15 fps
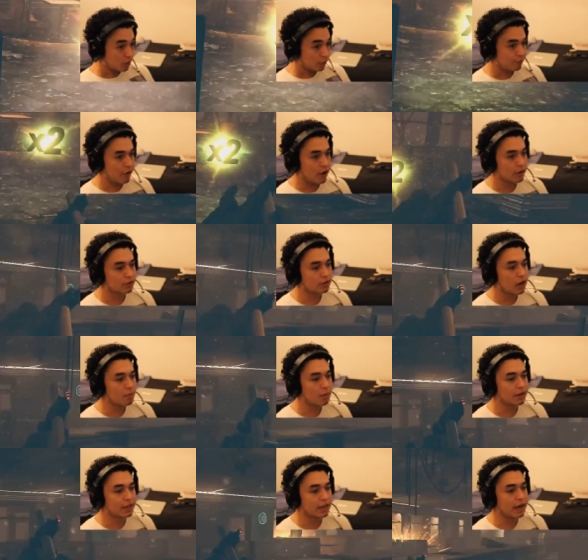the first
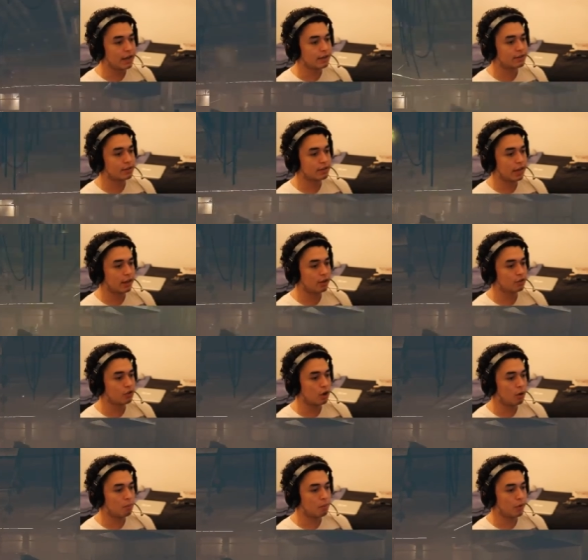time I did it, get those
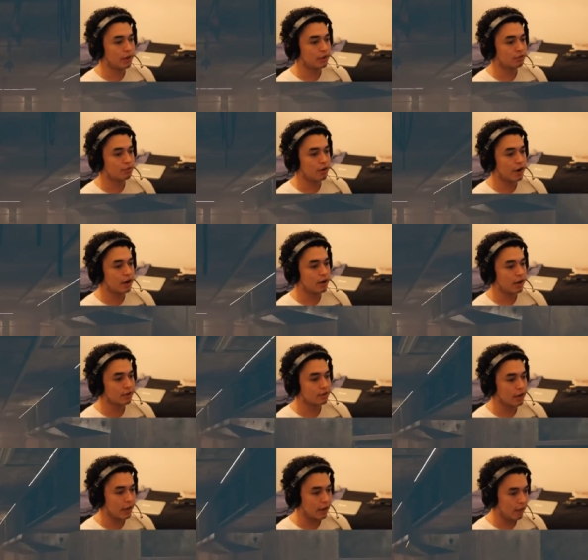dial points very
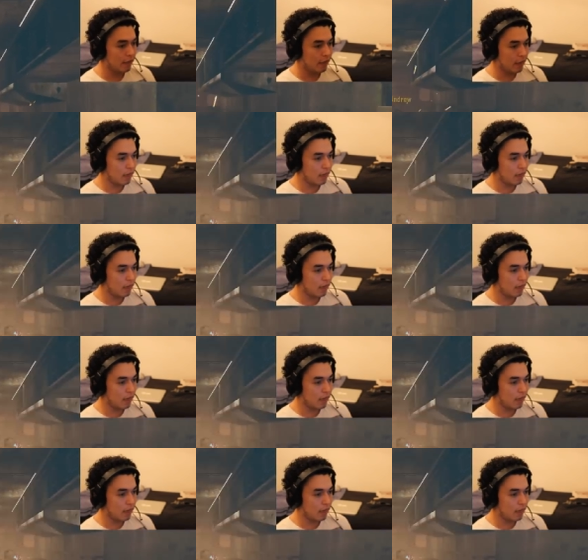nicely.